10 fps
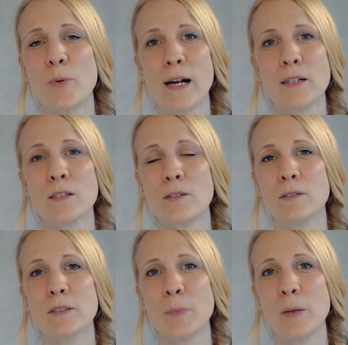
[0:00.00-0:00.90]

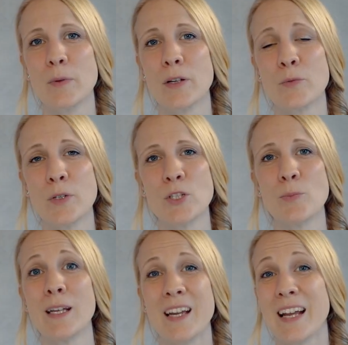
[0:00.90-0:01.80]
practical that people can reach
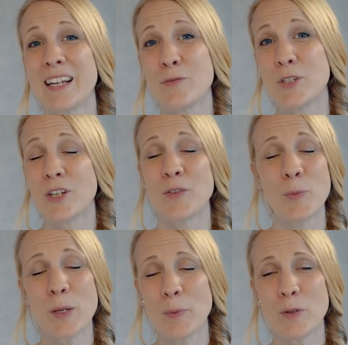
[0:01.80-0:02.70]
me and I I can reach other
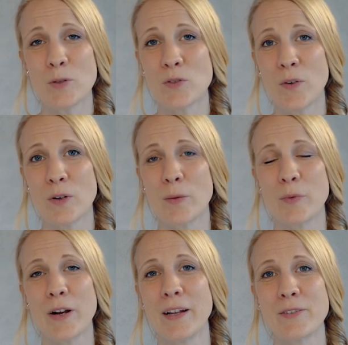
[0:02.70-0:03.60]
people whose phone
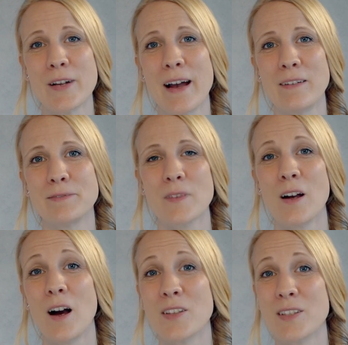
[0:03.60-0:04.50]
number I don't have.
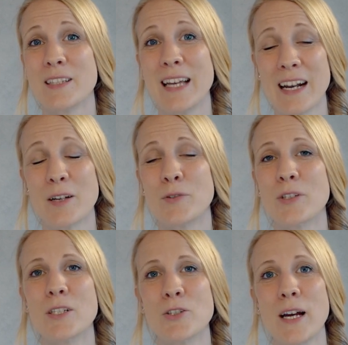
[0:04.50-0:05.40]
Other than that, I
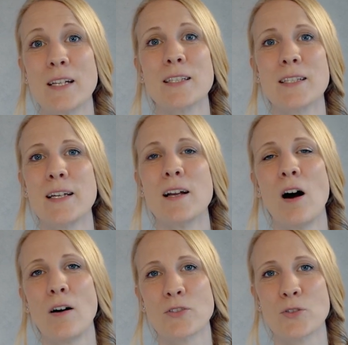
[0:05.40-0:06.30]
really try to stay
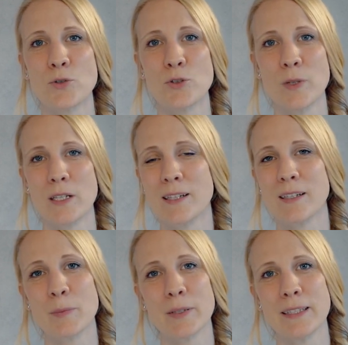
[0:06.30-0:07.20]
off social media
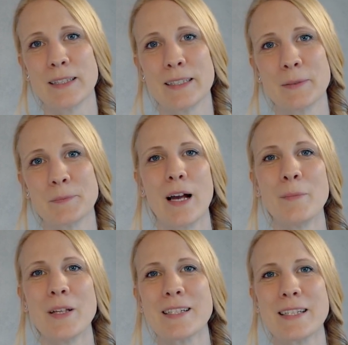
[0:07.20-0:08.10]
completely.
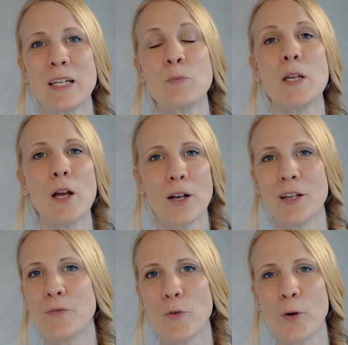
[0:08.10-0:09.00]
I'm not saying be
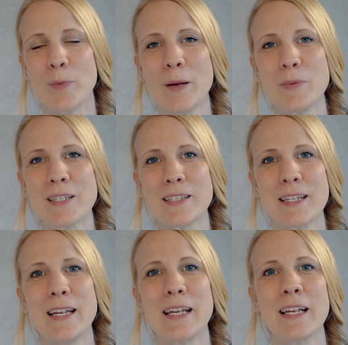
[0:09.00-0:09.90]
uninformed, I'm just
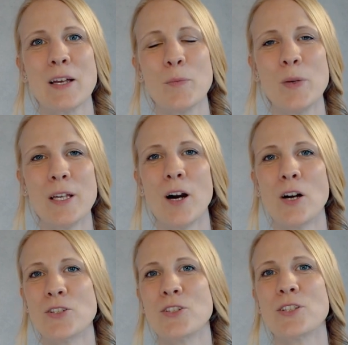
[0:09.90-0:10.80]
saying be
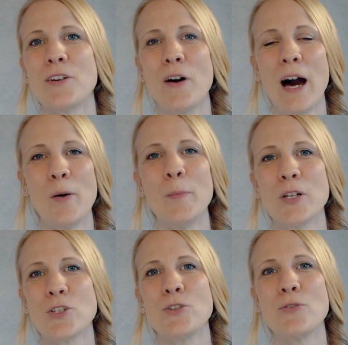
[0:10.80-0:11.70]
conscious of how
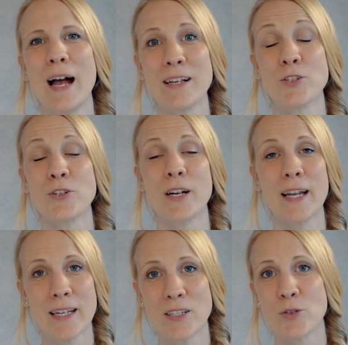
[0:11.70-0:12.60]
much you ask your
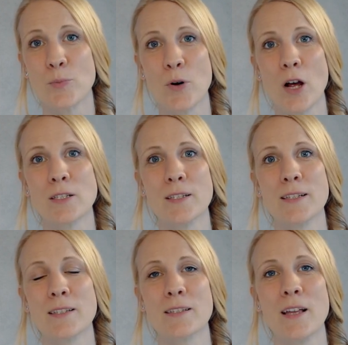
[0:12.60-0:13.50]
head to
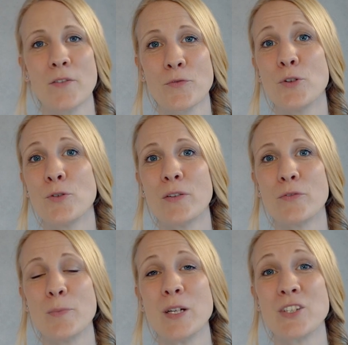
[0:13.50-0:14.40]
process of new
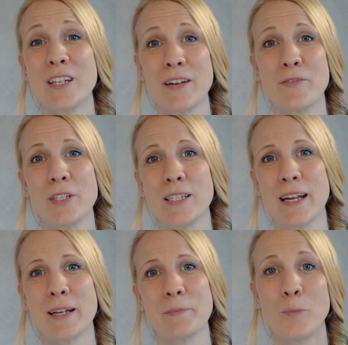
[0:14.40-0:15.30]
information every
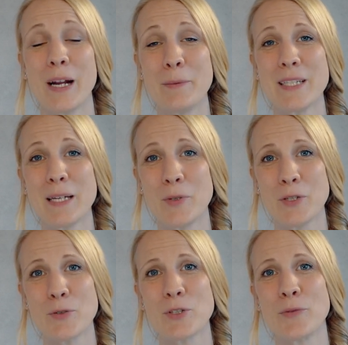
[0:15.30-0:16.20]
day. Primetime
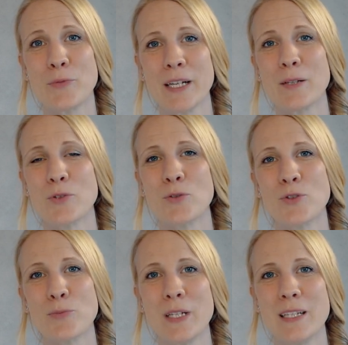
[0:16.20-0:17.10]
news and random
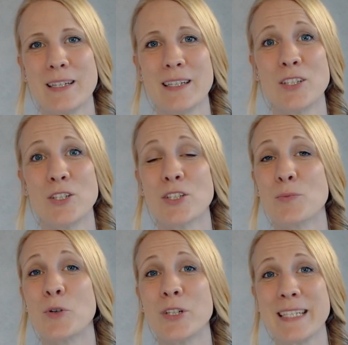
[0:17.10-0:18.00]
social media is
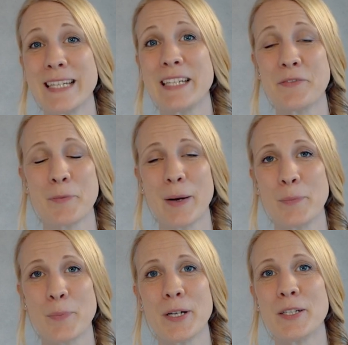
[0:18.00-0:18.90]
just more data for my
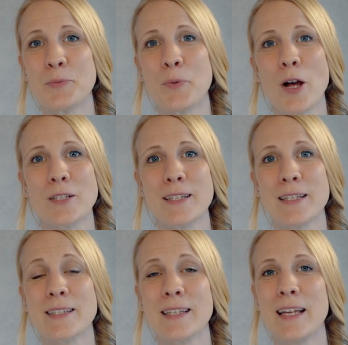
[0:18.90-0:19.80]
brain to
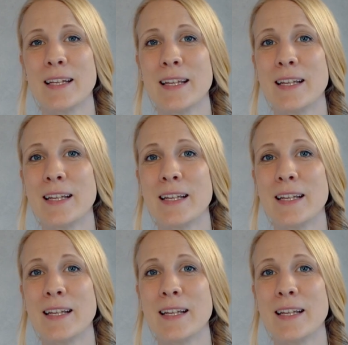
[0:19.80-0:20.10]
process and